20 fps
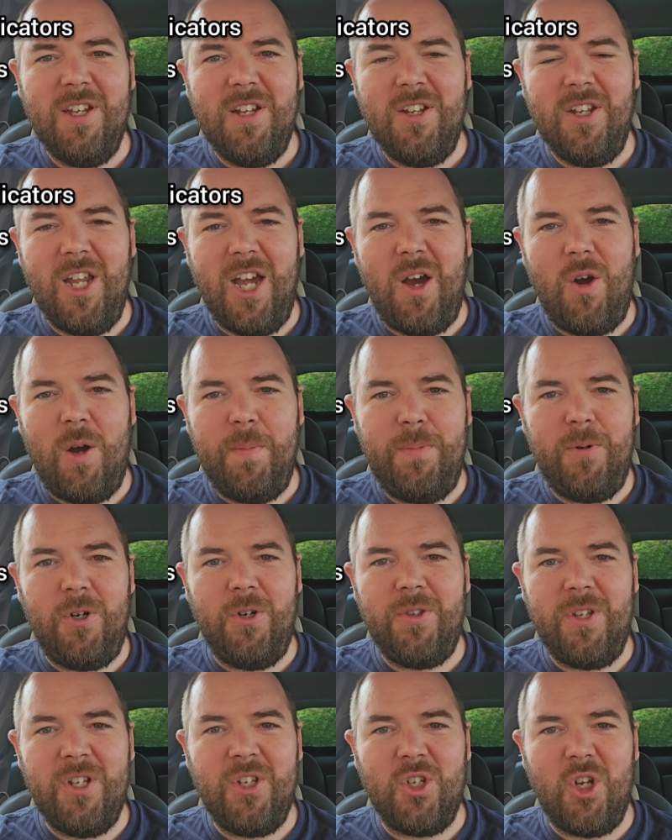Now, I
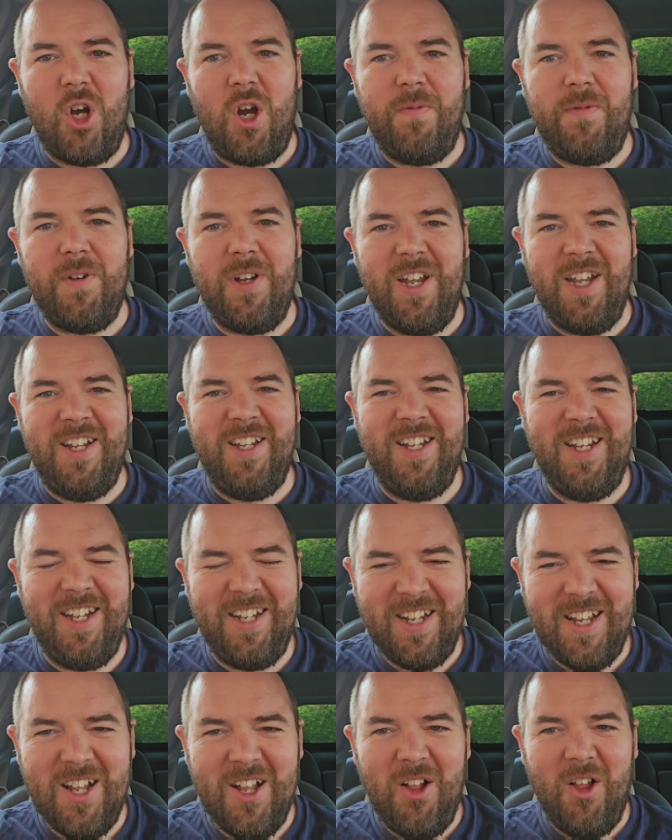bought this off
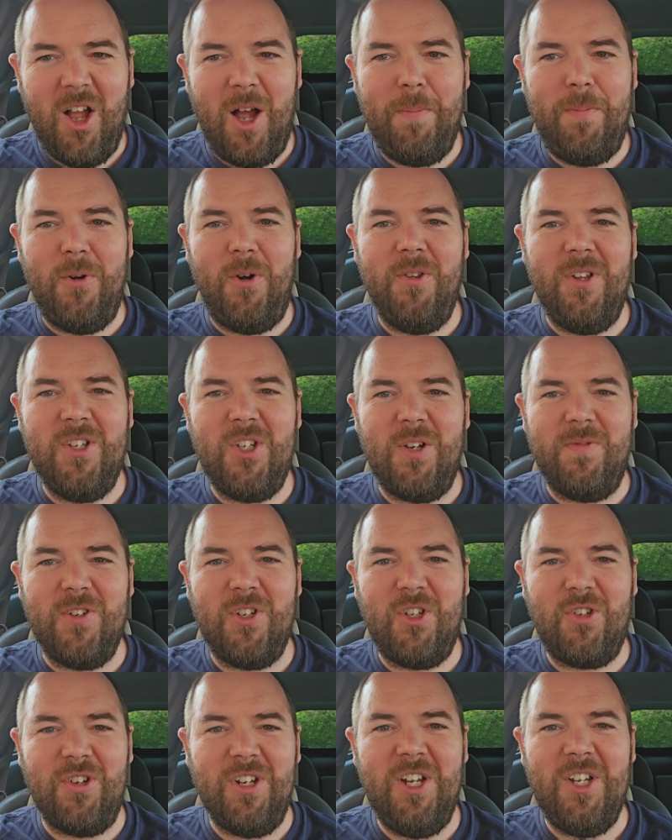
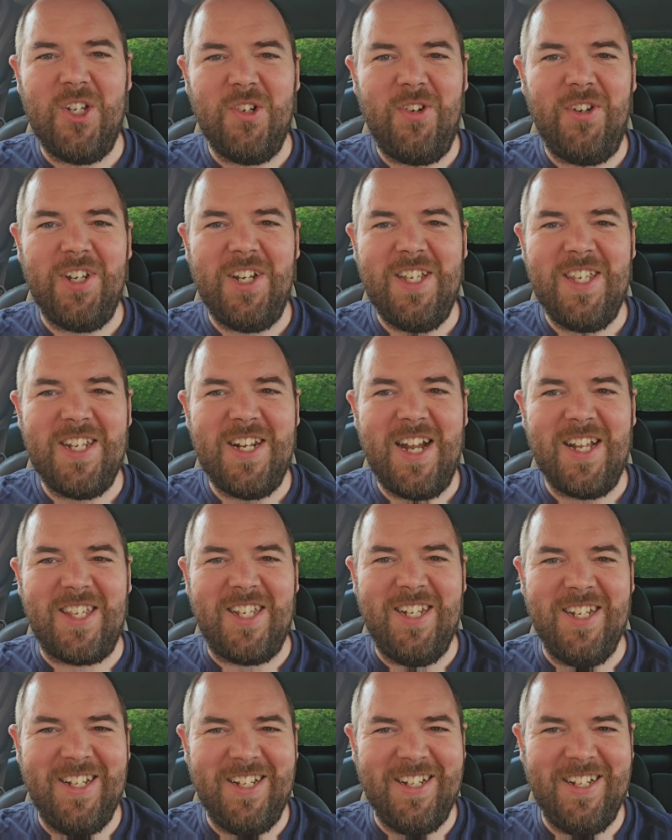a stranger on the
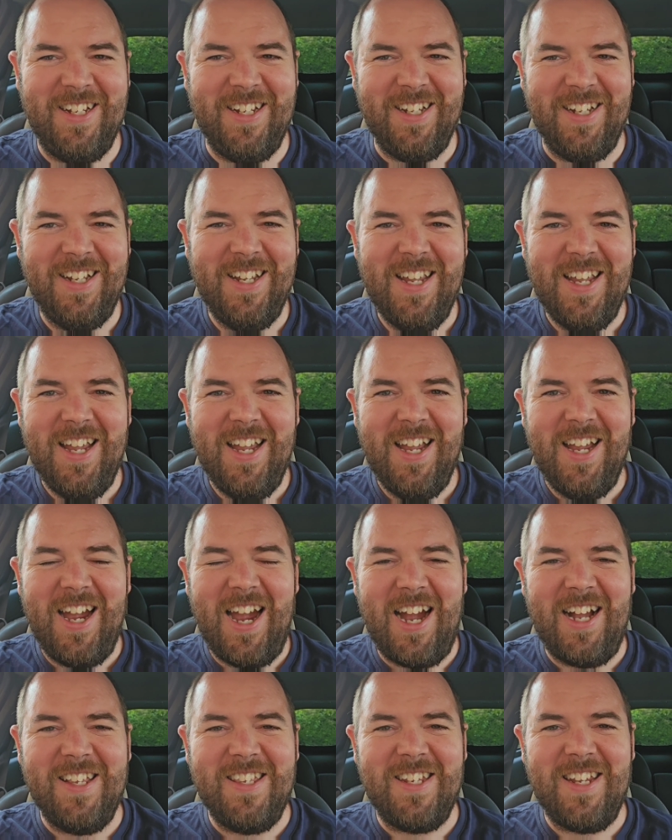internet,
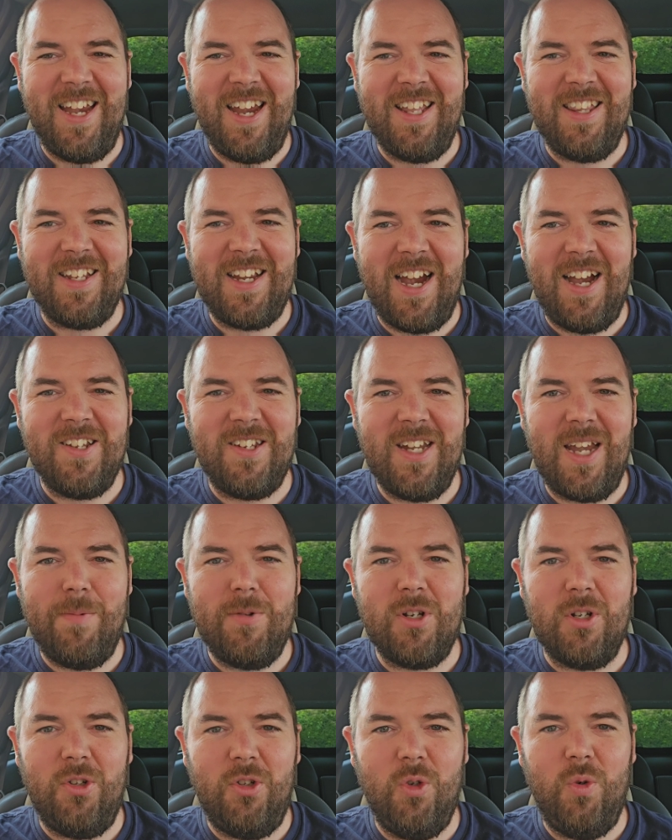and the guy's
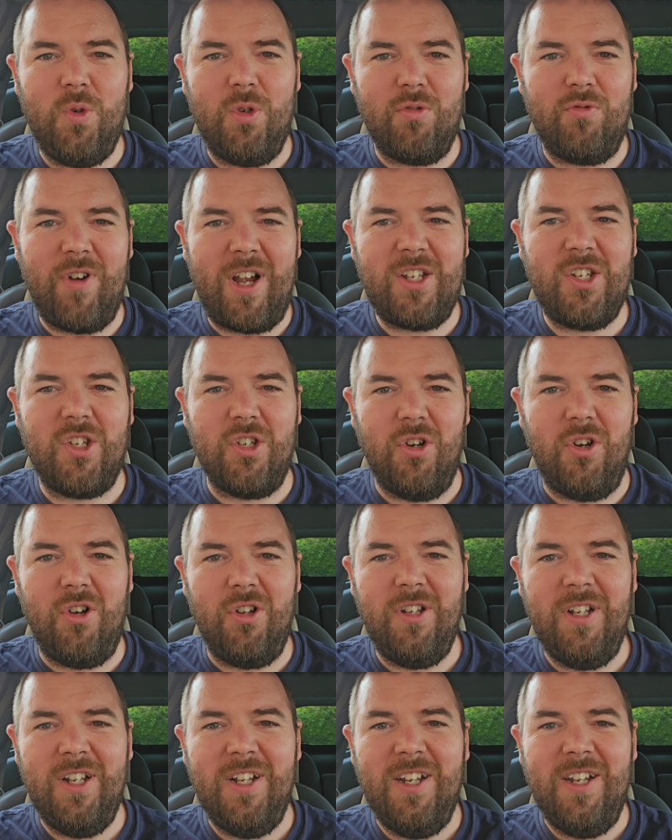name is Luke
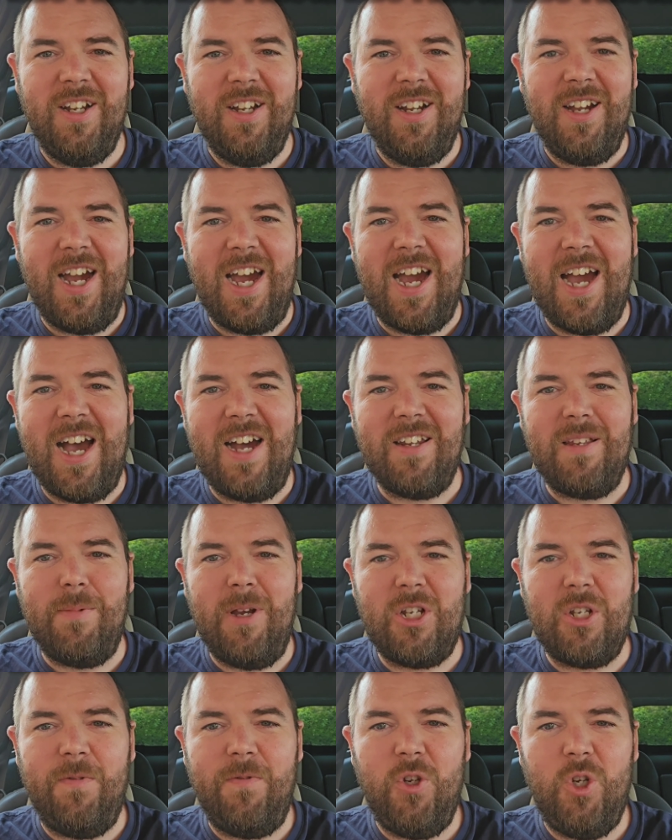Rastall, and he
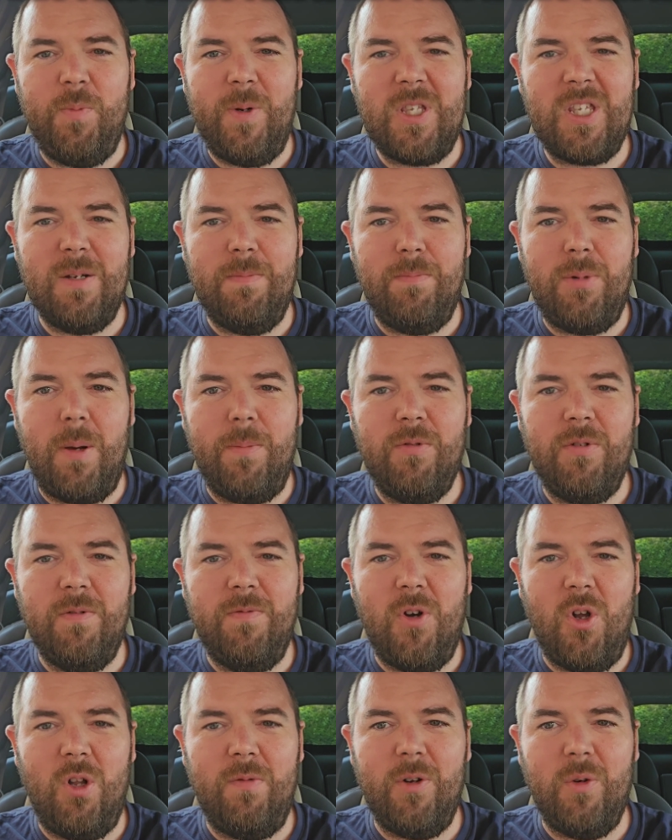makes a few bits and bobs
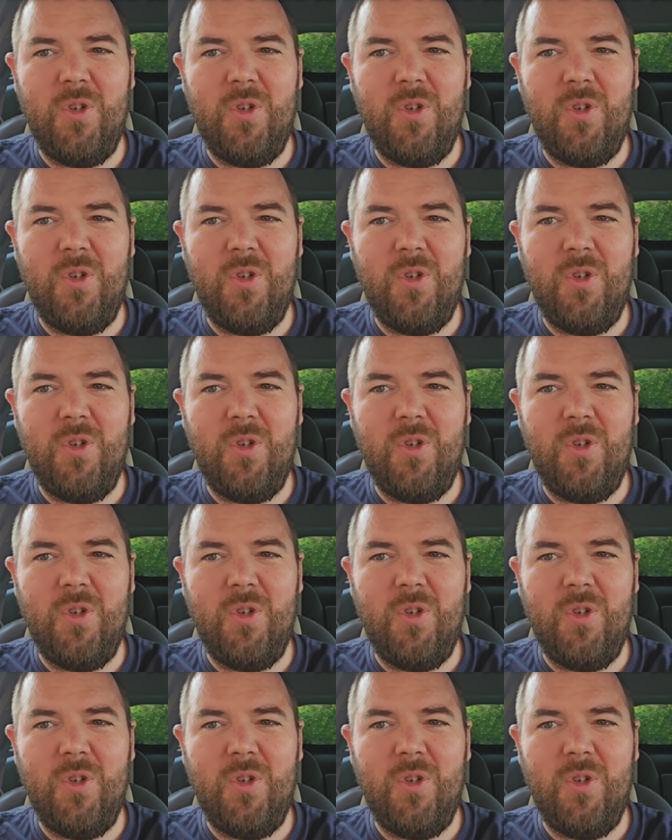for Volvo